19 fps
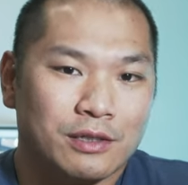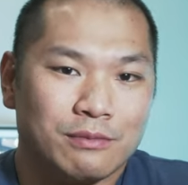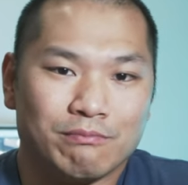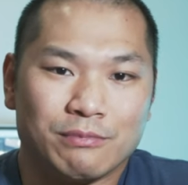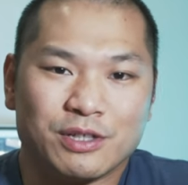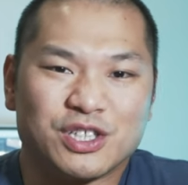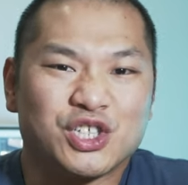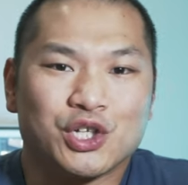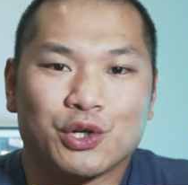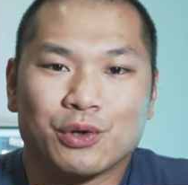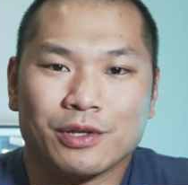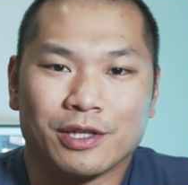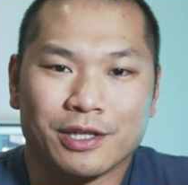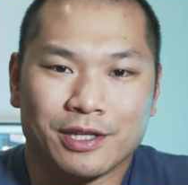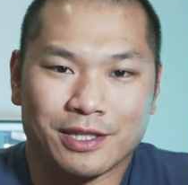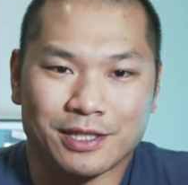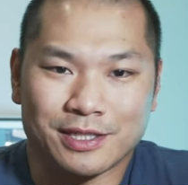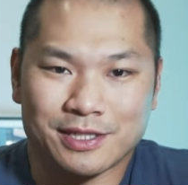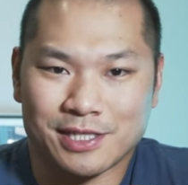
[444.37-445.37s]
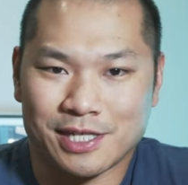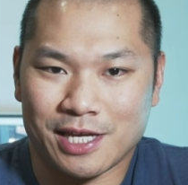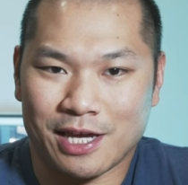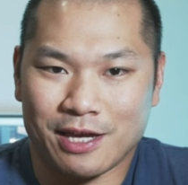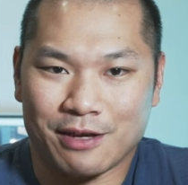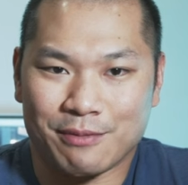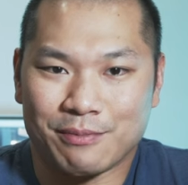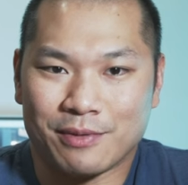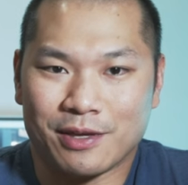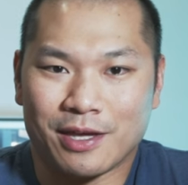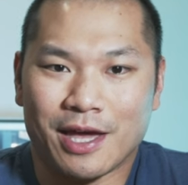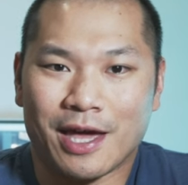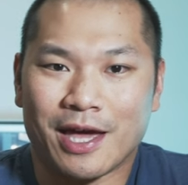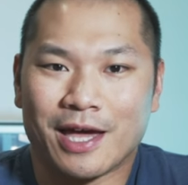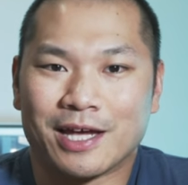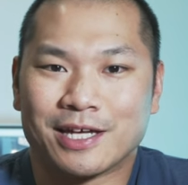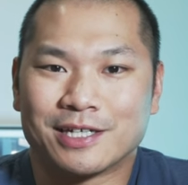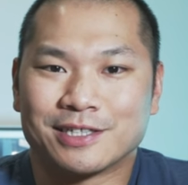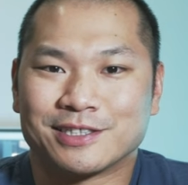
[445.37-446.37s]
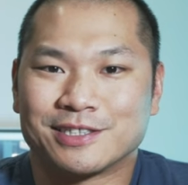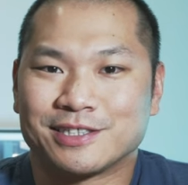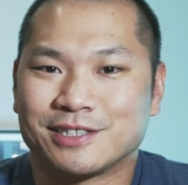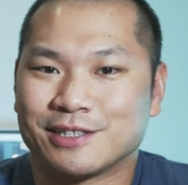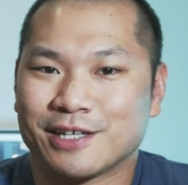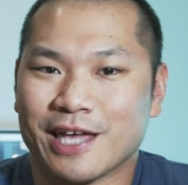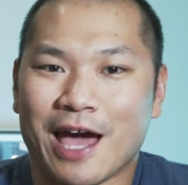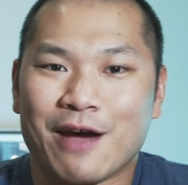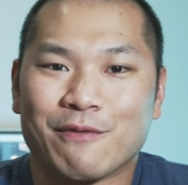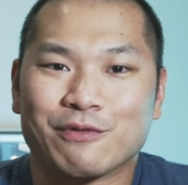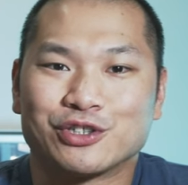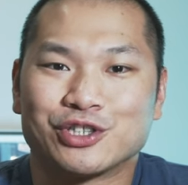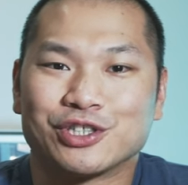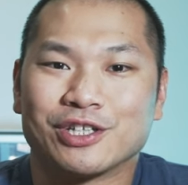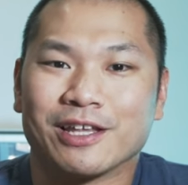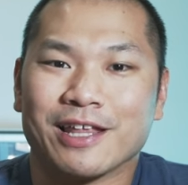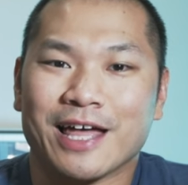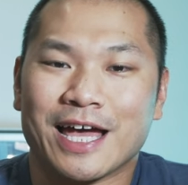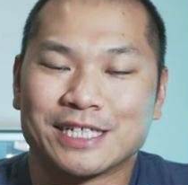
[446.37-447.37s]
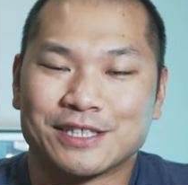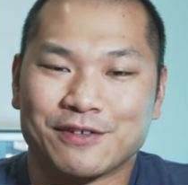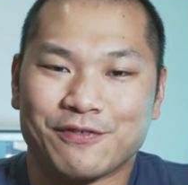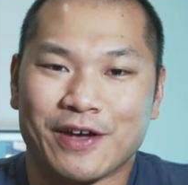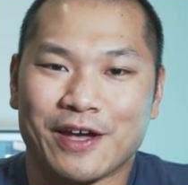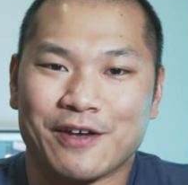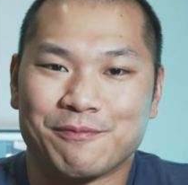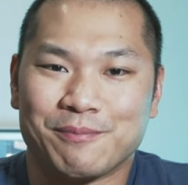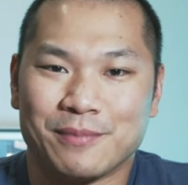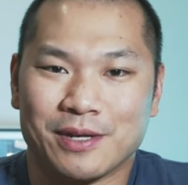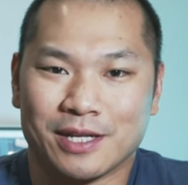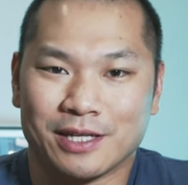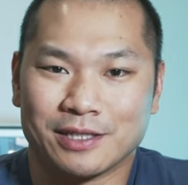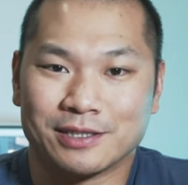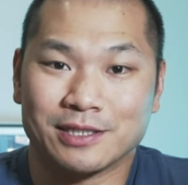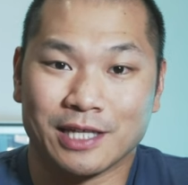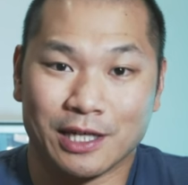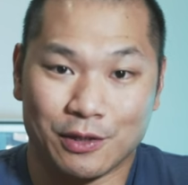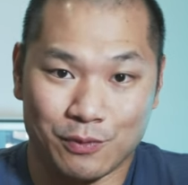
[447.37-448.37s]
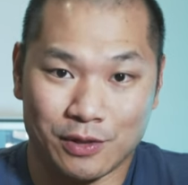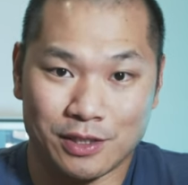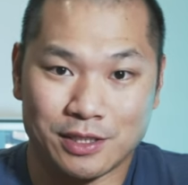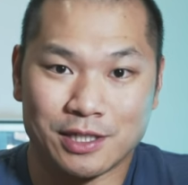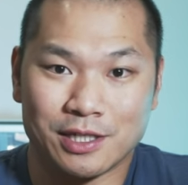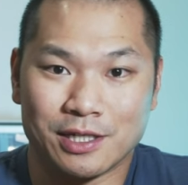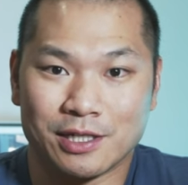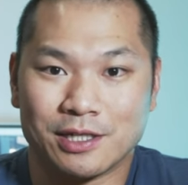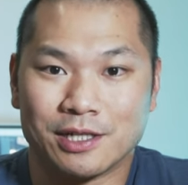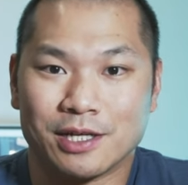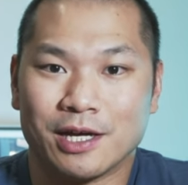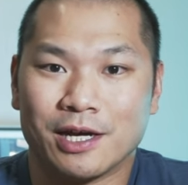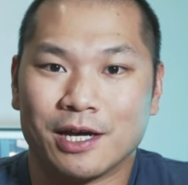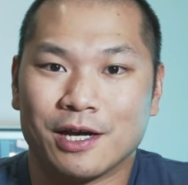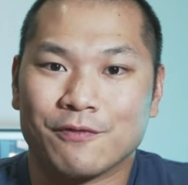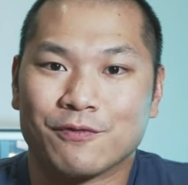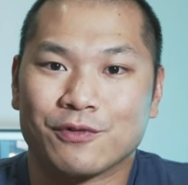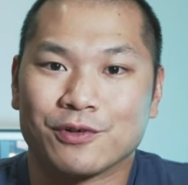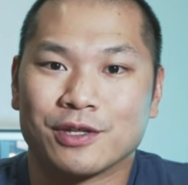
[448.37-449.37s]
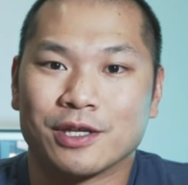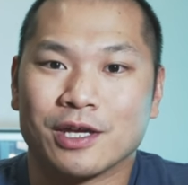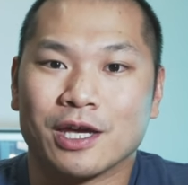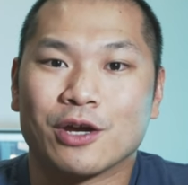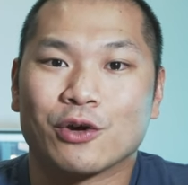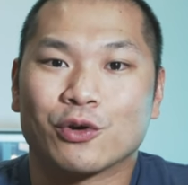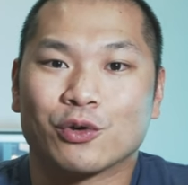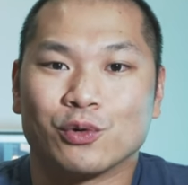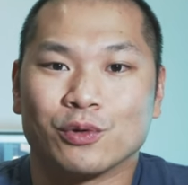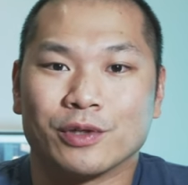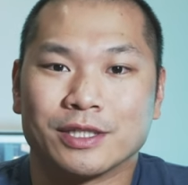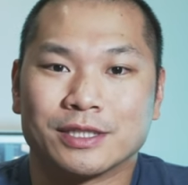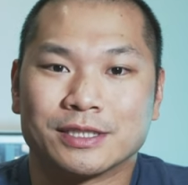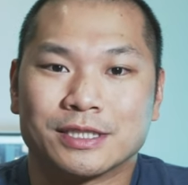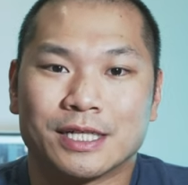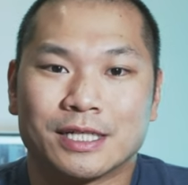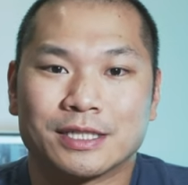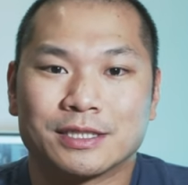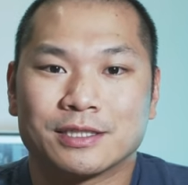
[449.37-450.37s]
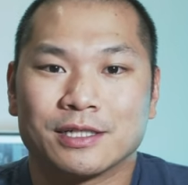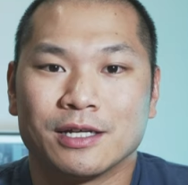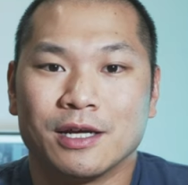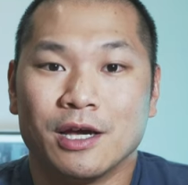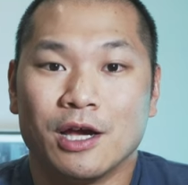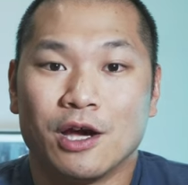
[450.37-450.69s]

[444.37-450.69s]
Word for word: materially the same as averaging the last five minutes, like we did uh, for the air cooling test.